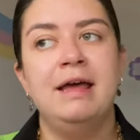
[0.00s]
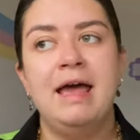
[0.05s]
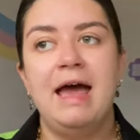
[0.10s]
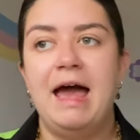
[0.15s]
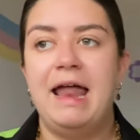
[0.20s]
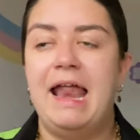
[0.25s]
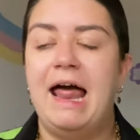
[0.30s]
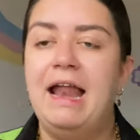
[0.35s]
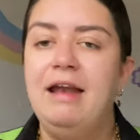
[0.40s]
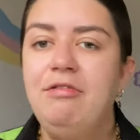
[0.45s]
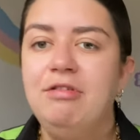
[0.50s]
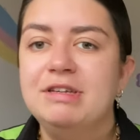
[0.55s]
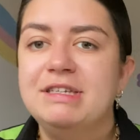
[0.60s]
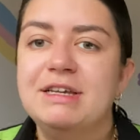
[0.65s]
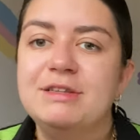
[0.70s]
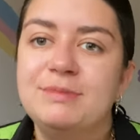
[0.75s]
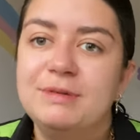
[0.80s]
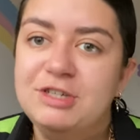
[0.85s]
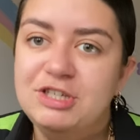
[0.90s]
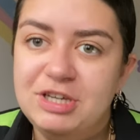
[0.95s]
And Hannah always
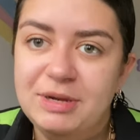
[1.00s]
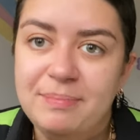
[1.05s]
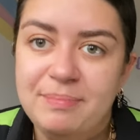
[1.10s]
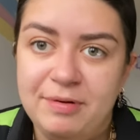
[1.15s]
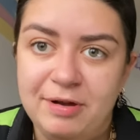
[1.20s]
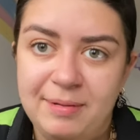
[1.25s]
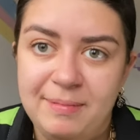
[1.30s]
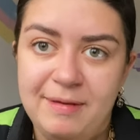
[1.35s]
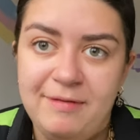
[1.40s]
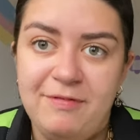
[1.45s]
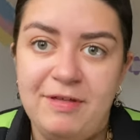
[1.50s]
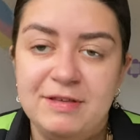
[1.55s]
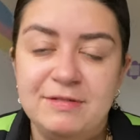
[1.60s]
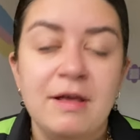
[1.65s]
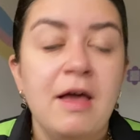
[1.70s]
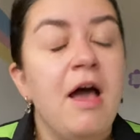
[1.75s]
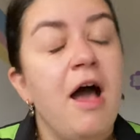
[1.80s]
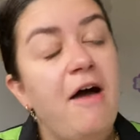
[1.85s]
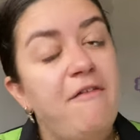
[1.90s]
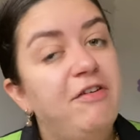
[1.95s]
tells me she didn't bully me for this.
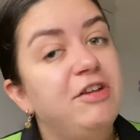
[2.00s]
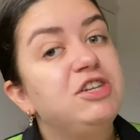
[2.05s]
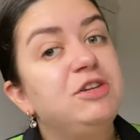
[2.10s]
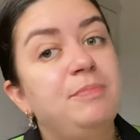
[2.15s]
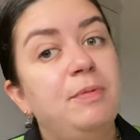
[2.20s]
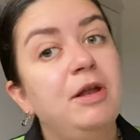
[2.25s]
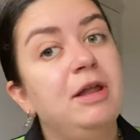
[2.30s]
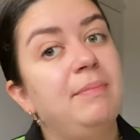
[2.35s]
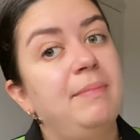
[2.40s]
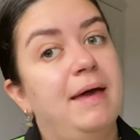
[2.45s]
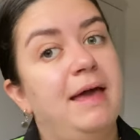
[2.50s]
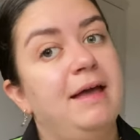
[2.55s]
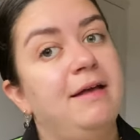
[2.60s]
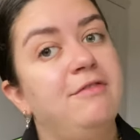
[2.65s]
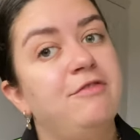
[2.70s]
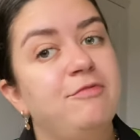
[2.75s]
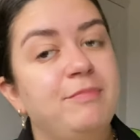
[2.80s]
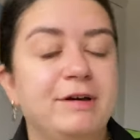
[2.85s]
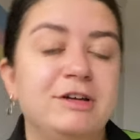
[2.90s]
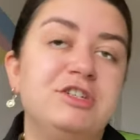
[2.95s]
I feel she bullied me
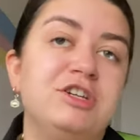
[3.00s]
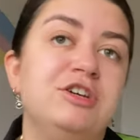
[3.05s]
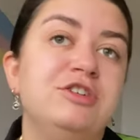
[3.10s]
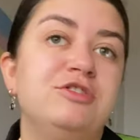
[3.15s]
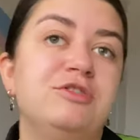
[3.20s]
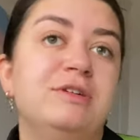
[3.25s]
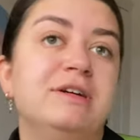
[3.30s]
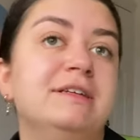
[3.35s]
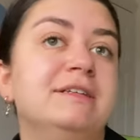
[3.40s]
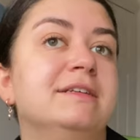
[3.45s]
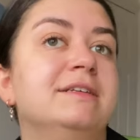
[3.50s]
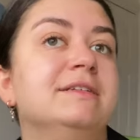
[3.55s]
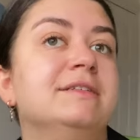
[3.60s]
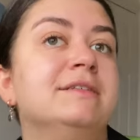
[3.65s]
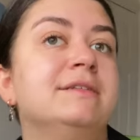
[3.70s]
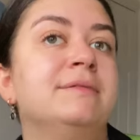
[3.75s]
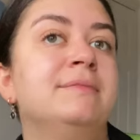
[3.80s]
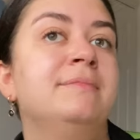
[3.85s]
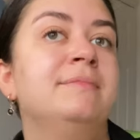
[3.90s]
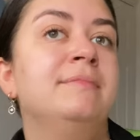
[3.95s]
for my shoe choices.
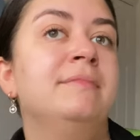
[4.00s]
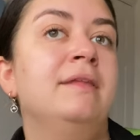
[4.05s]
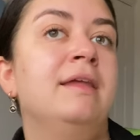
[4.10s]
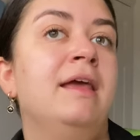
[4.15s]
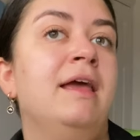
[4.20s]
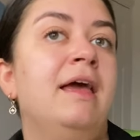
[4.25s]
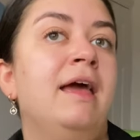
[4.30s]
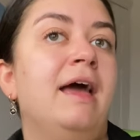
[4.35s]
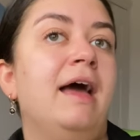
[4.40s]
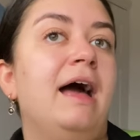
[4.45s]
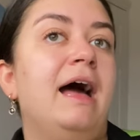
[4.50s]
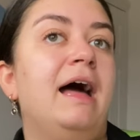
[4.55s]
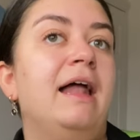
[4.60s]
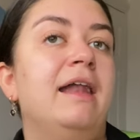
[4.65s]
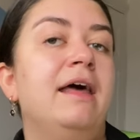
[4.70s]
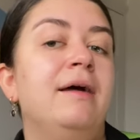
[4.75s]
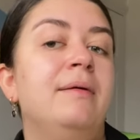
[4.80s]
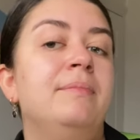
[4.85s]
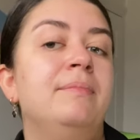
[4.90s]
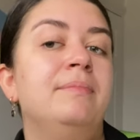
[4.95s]
And
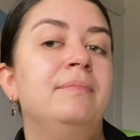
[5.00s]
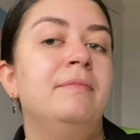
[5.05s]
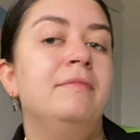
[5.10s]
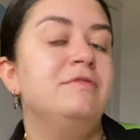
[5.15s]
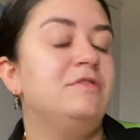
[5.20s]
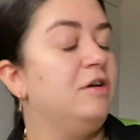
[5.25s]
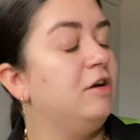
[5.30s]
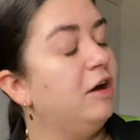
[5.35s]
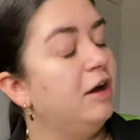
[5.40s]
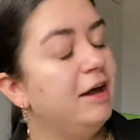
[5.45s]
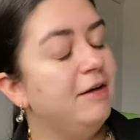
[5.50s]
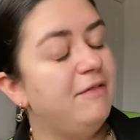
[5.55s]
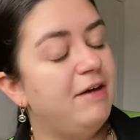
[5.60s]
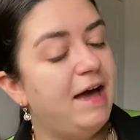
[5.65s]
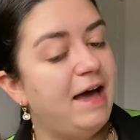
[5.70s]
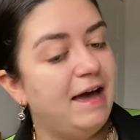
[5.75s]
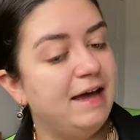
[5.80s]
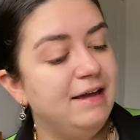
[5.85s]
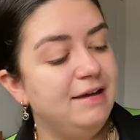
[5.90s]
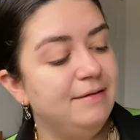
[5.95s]
don't go give it
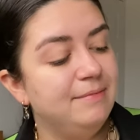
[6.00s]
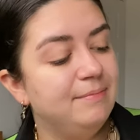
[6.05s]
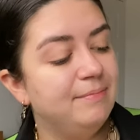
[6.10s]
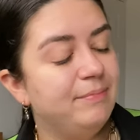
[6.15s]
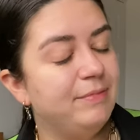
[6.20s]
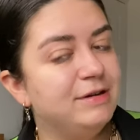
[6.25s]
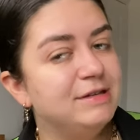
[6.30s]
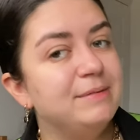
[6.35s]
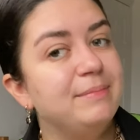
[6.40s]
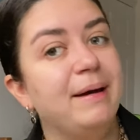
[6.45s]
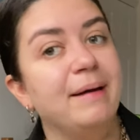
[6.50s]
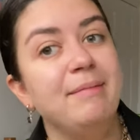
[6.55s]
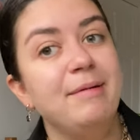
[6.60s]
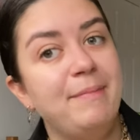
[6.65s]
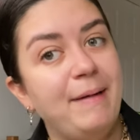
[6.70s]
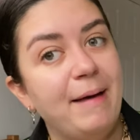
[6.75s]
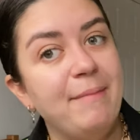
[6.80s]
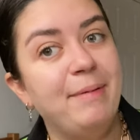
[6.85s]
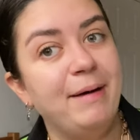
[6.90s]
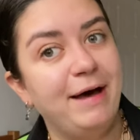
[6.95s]
hate, because it made me a
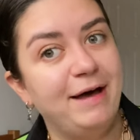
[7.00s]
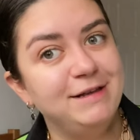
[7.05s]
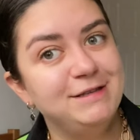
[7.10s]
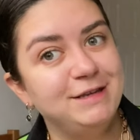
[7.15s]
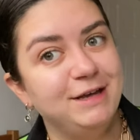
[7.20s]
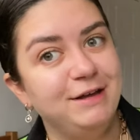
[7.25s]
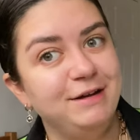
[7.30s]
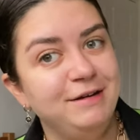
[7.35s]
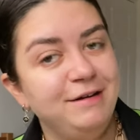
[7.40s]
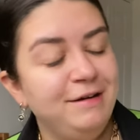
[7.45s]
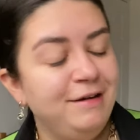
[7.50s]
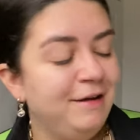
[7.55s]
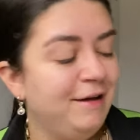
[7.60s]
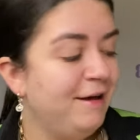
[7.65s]
better person.